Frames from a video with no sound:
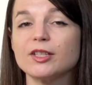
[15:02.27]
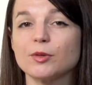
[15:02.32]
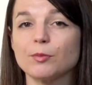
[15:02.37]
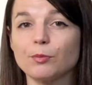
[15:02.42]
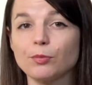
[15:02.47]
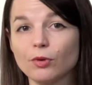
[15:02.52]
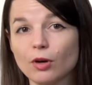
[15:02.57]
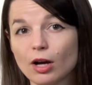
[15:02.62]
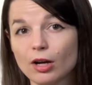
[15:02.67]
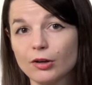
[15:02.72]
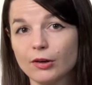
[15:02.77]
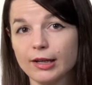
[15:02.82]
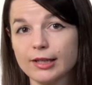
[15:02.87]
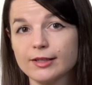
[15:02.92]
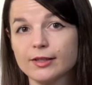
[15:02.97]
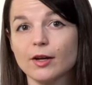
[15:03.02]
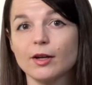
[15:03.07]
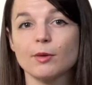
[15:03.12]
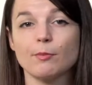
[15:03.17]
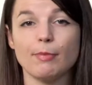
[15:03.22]
some
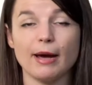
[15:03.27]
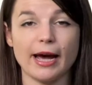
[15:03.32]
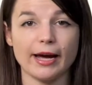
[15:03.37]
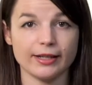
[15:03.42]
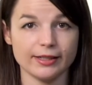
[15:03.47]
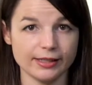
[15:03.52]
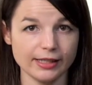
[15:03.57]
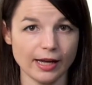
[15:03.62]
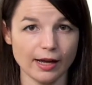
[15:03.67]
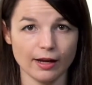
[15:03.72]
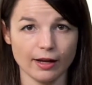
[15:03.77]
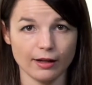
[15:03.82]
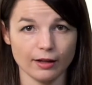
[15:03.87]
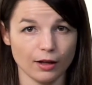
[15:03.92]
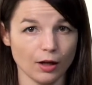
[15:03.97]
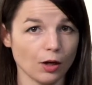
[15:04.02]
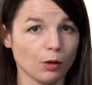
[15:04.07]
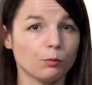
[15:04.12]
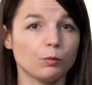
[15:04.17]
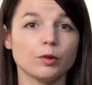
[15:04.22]
progress on a bad day
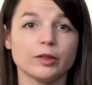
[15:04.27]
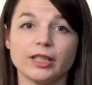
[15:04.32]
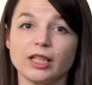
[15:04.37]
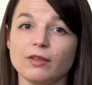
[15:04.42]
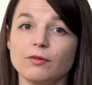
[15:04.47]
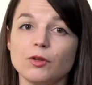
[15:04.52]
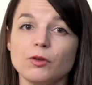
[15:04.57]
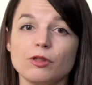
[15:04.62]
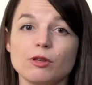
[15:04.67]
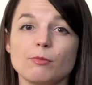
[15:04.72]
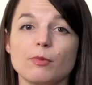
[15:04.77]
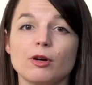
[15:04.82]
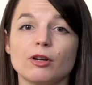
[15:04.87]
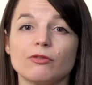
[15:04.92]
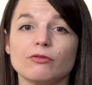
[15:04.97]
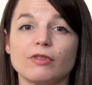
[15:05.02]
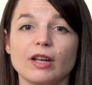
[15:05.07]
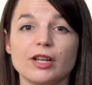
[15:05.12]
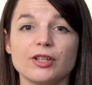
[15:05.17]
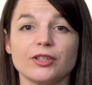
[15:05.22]
will give you the
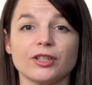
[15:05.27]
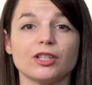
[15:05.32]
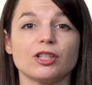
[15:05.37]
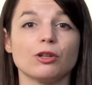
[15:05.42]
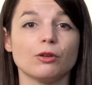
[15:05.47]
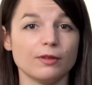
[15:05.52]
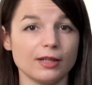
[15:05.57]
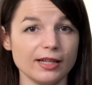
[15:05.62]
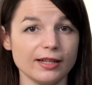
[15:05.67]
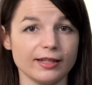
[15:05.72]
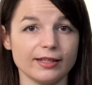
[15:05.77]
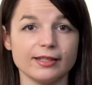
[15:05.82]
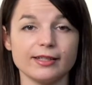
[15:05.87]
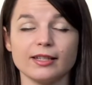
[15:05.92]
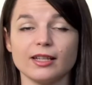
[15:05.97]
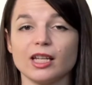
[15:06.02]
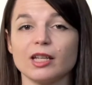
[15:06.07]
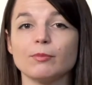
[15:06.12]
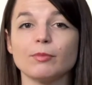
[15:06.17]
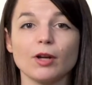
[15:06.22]
motivation you need
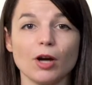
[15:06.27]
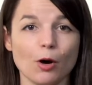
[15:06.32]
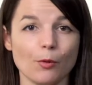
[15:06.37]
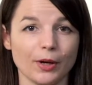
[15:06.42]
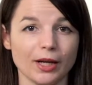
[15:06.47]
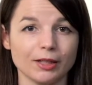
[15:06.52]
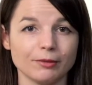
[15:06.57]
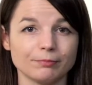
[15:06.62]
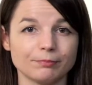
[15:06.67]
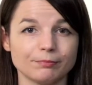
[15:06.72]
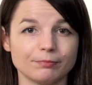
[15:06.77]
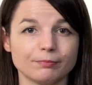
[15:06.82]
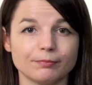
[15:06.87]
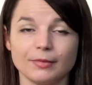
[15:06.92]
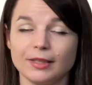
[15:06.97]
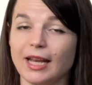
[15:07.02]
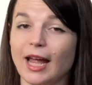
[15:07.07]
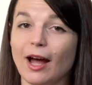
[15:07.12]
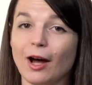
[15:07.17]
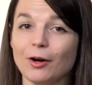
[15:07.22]
to keep going.
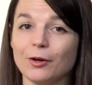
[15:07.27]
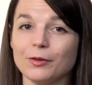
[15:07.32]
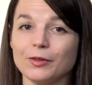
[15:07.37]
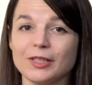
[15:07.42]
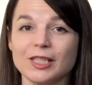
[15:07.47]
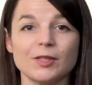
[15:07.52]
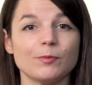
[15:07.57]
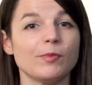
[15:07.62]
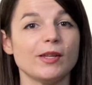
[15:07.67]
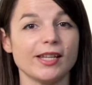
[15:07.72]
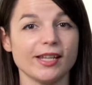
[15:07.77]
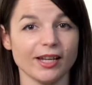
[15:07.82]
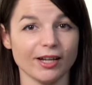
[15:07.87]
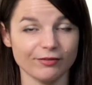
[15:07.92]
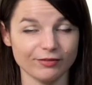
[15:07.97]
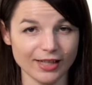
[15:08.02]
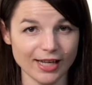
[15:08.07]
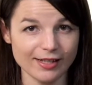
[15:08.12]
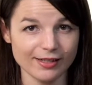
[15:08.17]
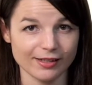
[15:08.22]
Now, speaking
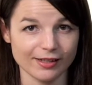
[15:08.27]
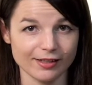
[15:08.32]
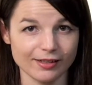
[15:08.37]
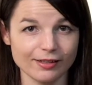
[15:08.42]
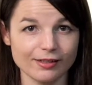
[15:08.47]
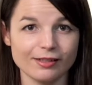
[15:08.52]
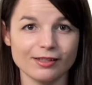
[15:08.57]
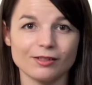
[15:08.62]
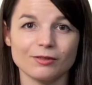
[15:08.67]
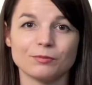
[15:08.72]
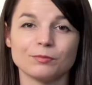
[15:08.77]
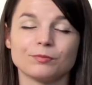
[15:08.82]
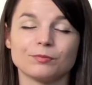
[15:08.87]
of lessons,